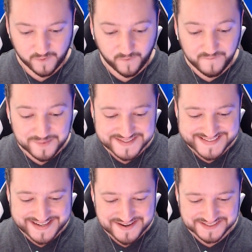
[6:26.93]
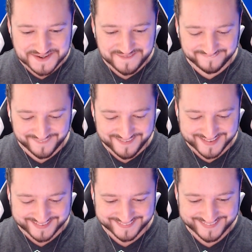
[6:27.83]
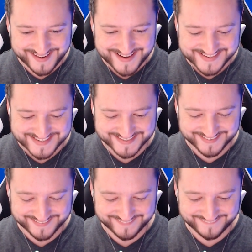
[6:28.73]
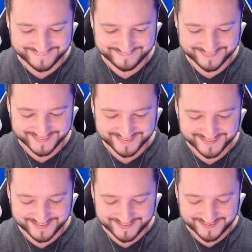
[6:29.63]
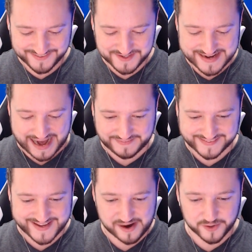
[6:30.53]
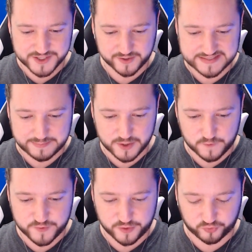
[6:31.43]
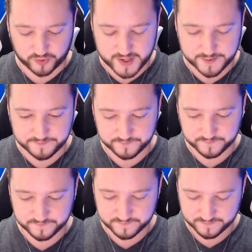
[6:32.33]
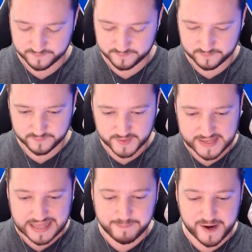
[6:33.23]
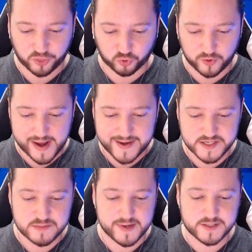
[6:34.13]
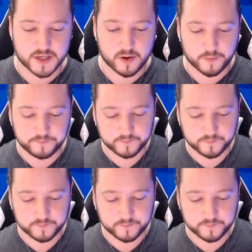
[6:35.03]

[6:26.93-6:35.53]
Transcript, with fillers: Oh, the musketeers didn't work! Yes! You're going to have that tower, sir, because I'm going to go for the three. And by three, I do mean two.